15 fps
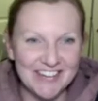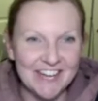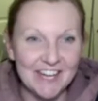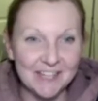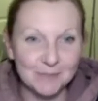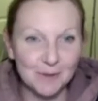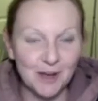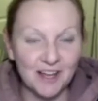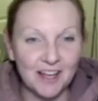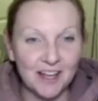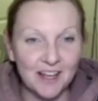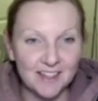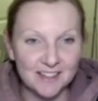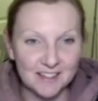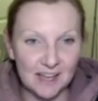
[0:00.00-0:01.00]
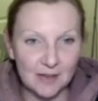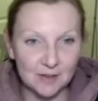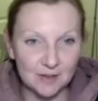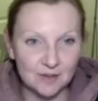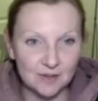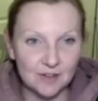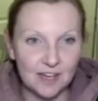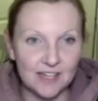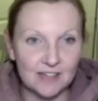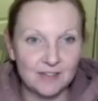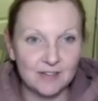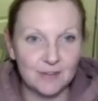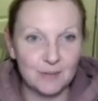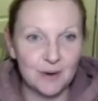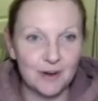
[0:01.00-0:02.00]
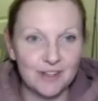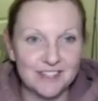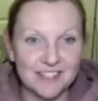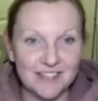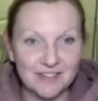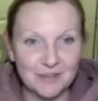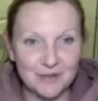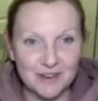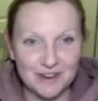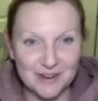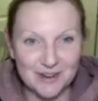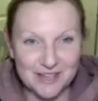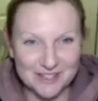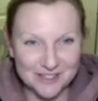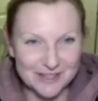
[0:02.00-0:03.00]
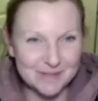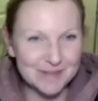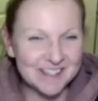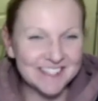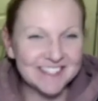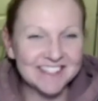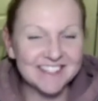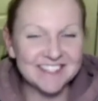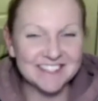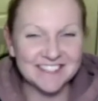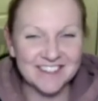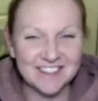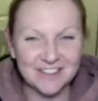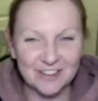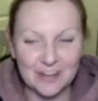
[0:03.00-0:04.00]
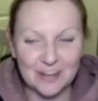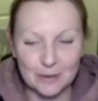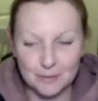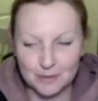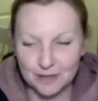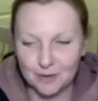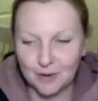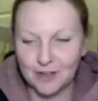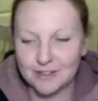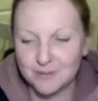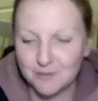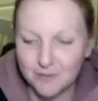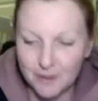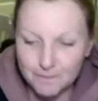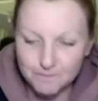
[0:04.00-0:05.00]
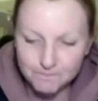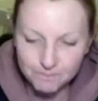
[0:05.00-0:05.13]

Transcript: Is my scales of training for marketing for equestrian businesses, because I thought that would be quite some fun.